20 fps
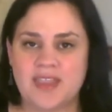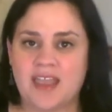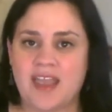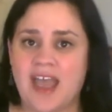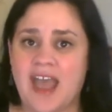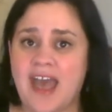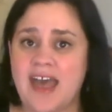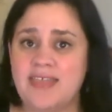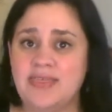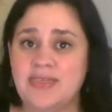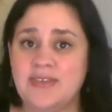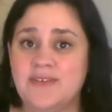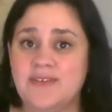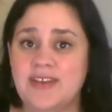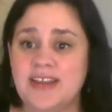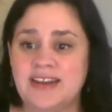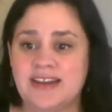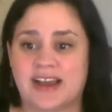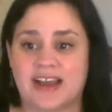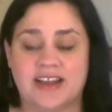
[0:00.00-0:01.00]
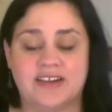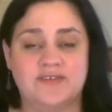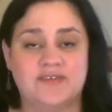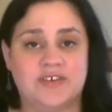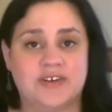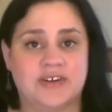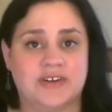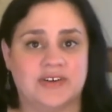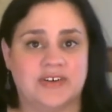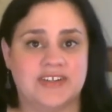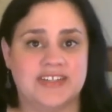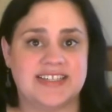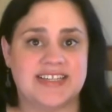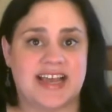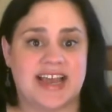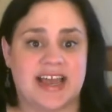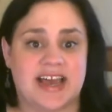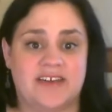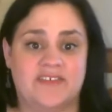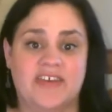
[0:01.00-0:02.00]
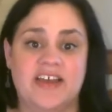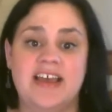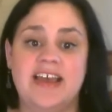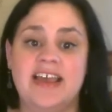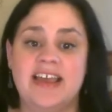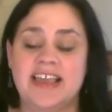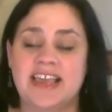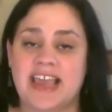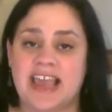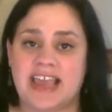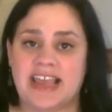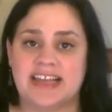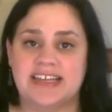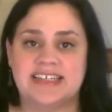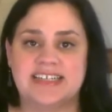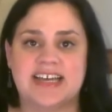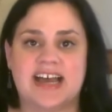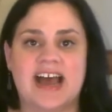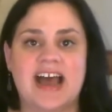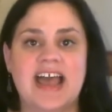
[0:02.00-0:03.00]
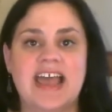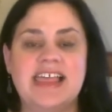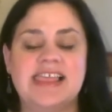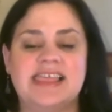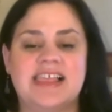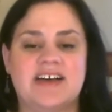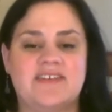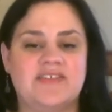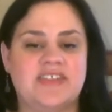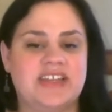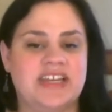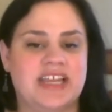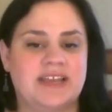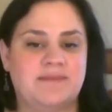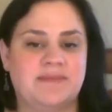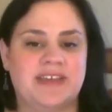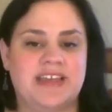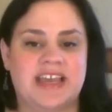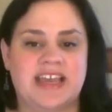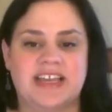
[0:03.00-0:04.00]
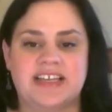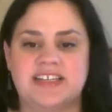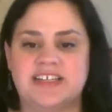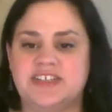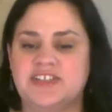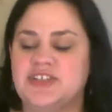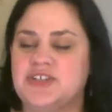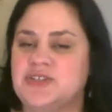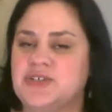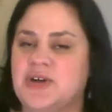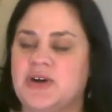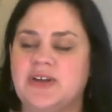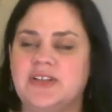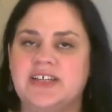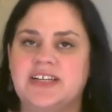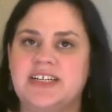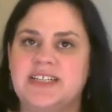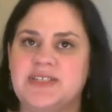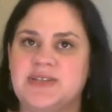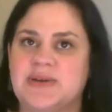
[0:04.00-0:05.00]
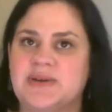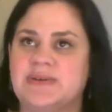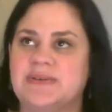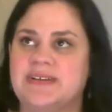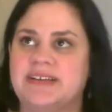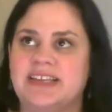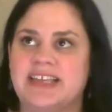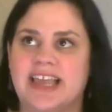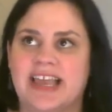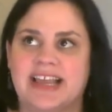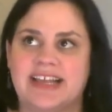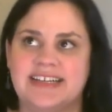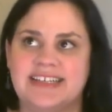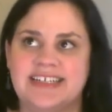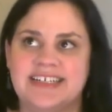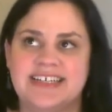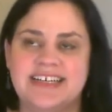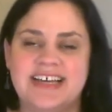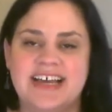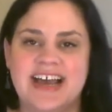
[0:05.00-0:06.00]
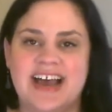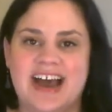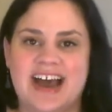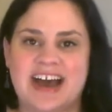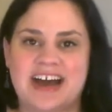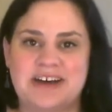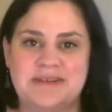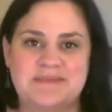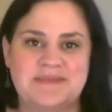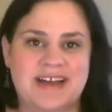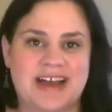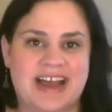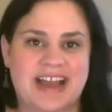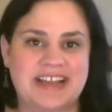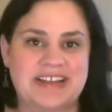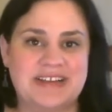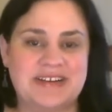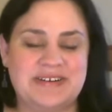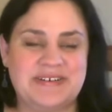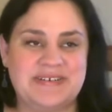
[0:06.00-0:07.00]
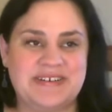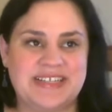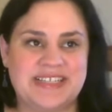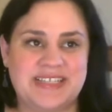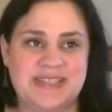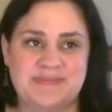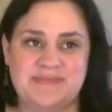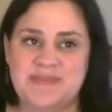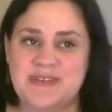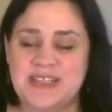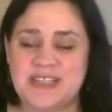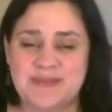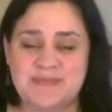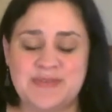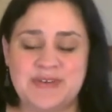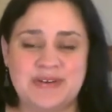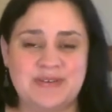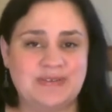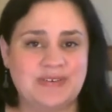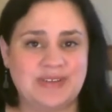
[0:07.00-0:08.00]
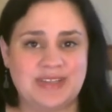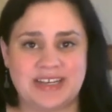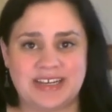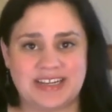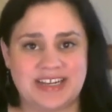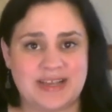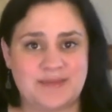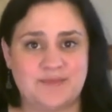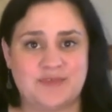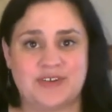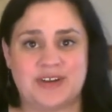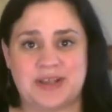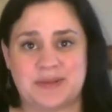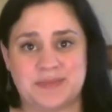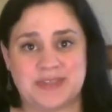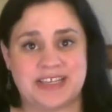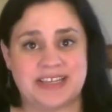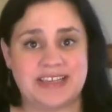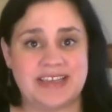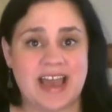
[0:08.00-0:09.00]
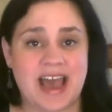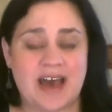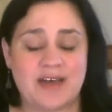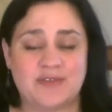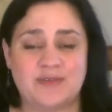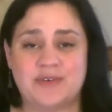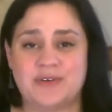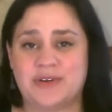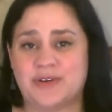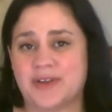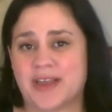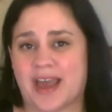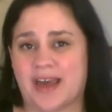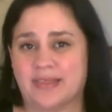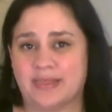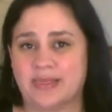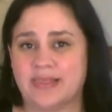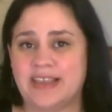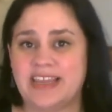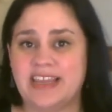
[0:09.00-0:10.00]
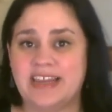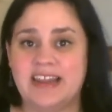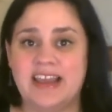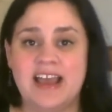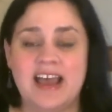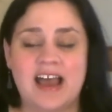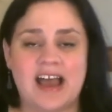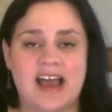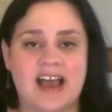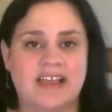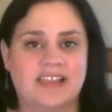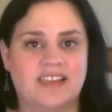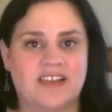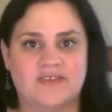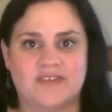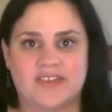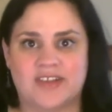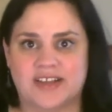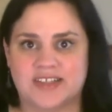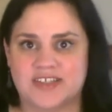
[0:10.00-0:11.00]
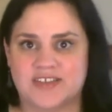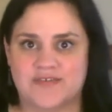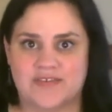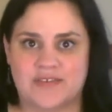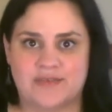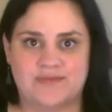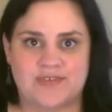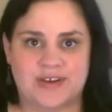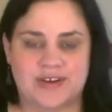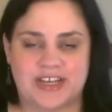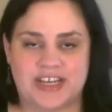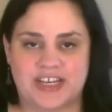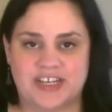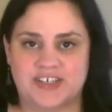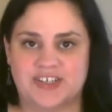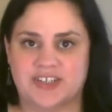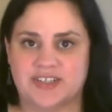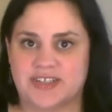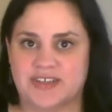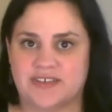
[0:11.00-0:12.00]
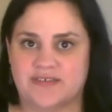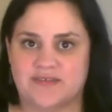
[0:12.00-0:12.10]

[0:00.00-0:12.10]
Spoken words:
At 39 for girls, I have Kate. I love the name Kate, just all on its own, Kate. I know it's a beautiful nickname for names like Catherine or Kathleen. I love lots of variations of